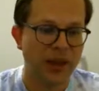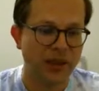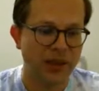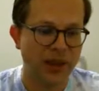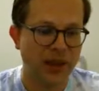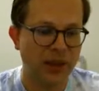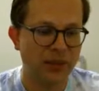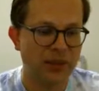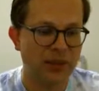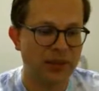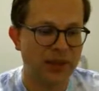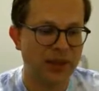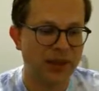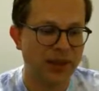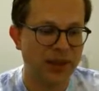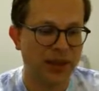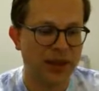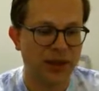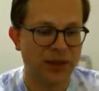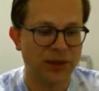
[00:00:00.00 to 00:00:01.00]
That was
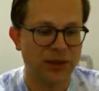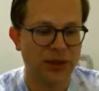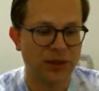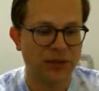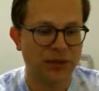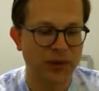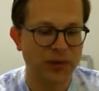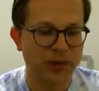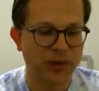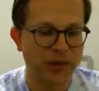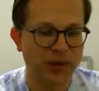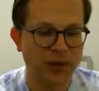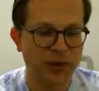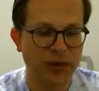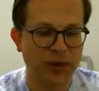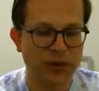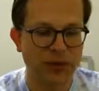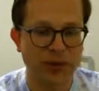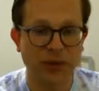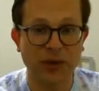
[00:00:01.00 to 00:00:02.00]
the uh, Toad versus
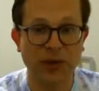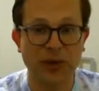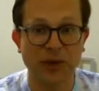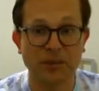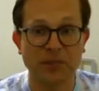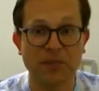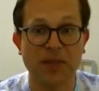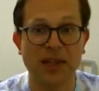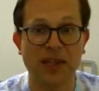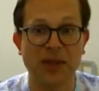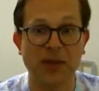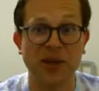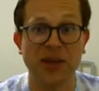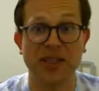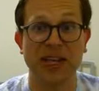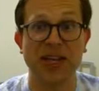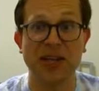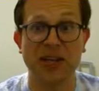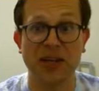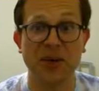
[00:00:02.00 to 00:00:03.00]
Toadette tour. So I
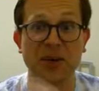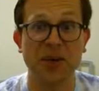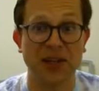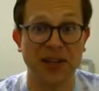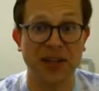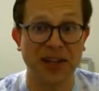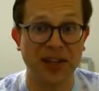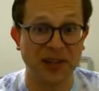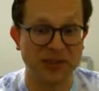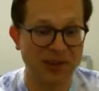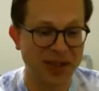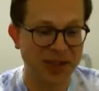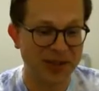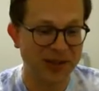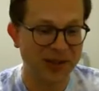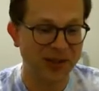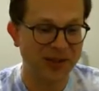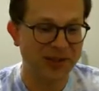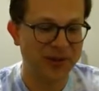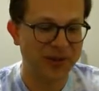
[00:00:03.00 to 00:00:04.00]
decided to go all in on the Pink
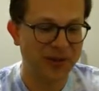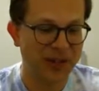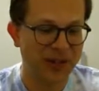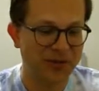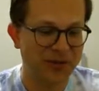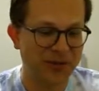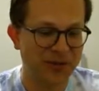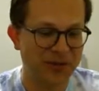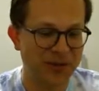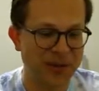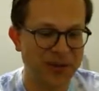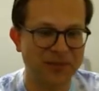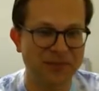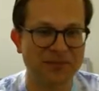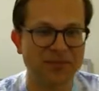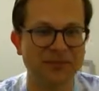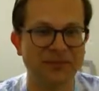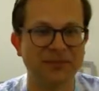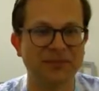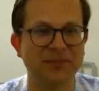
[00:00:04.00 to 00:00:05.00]
Dozer just for fun.
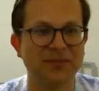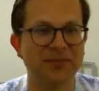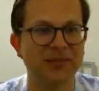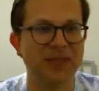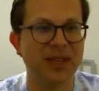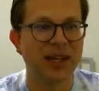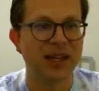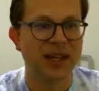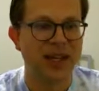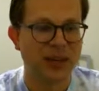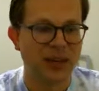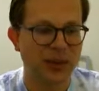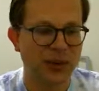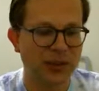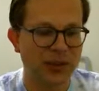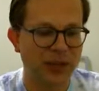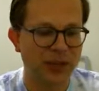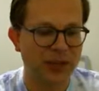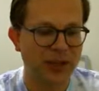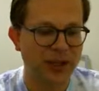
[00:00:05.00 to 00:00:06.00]
So
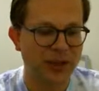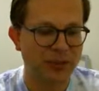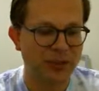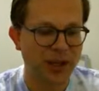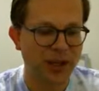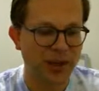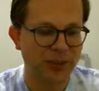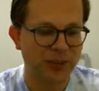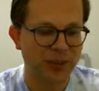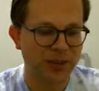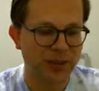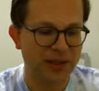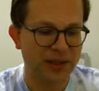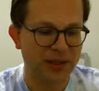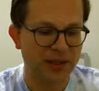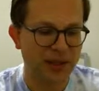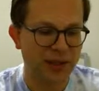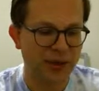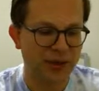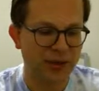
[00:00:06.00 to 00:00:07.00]
13 pipes
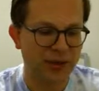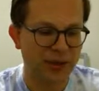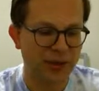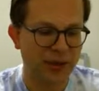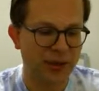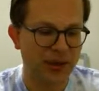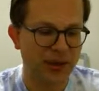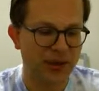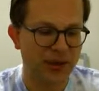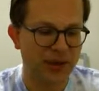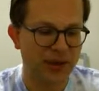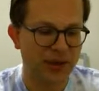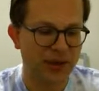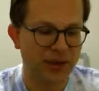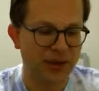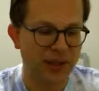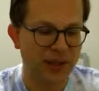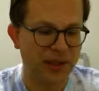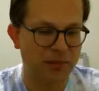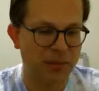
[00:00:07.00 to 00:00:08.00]
so far. This
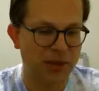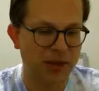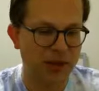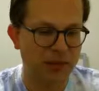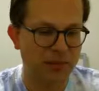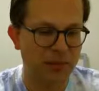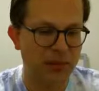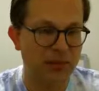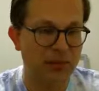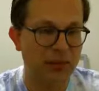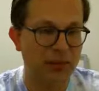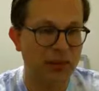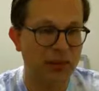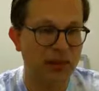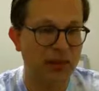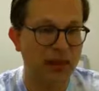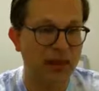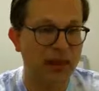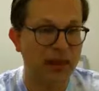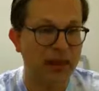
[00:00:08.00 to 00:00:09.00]
is going to be number
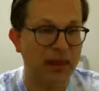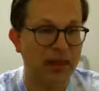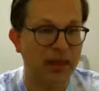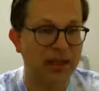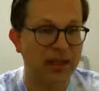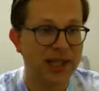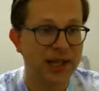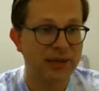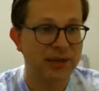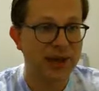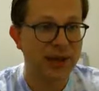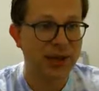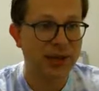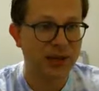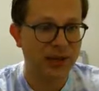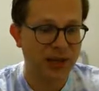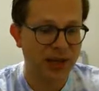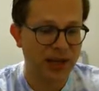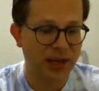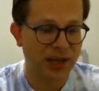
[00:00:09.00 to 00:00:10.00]
14. Is that right,
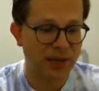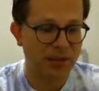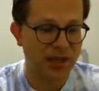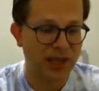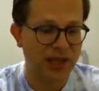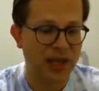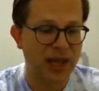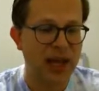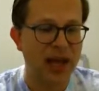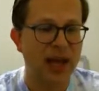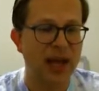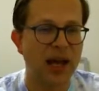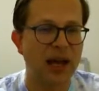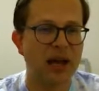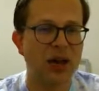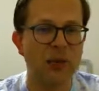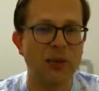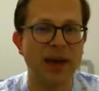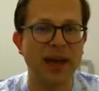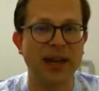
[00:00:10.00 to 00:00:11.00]
or did I miss? I'll
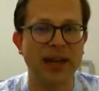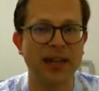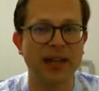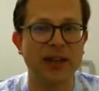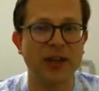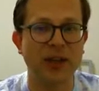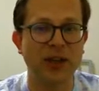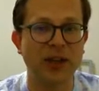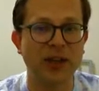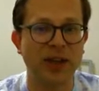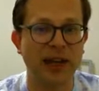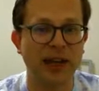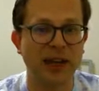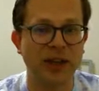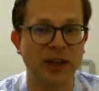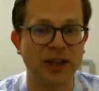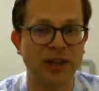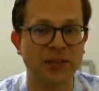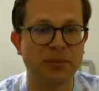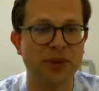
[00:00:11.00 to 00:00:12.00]
go back and look
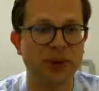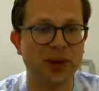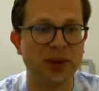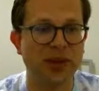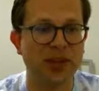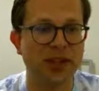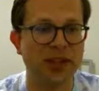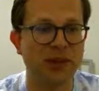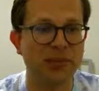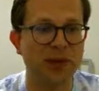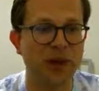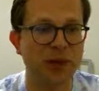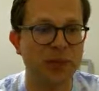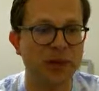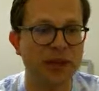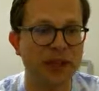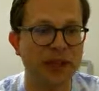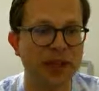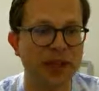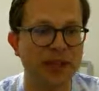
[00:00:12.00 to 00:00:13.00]
at pause in a
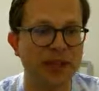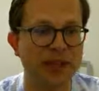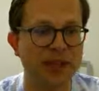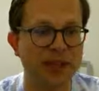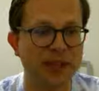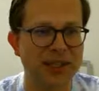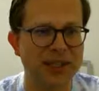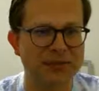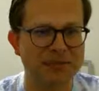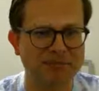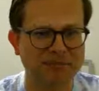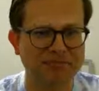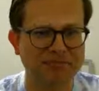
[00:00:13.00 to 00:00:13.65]
moment and see.